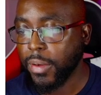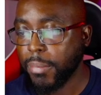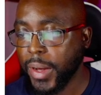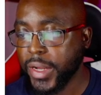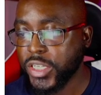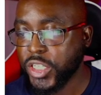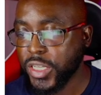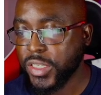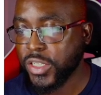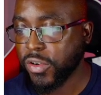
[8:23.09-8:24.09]
By
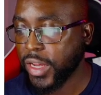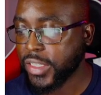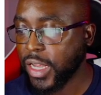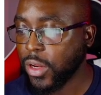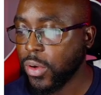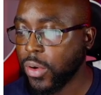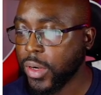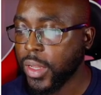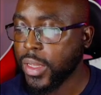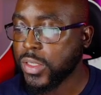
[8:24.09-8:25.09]
Jesus Christ our Lord.
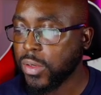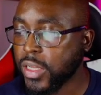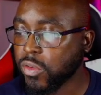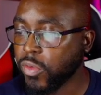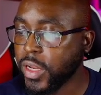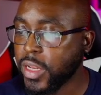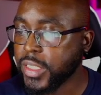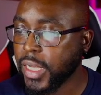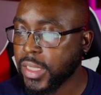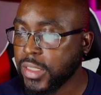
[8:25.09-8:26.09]
So let's read the
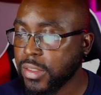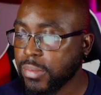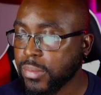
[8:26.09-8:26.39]
text.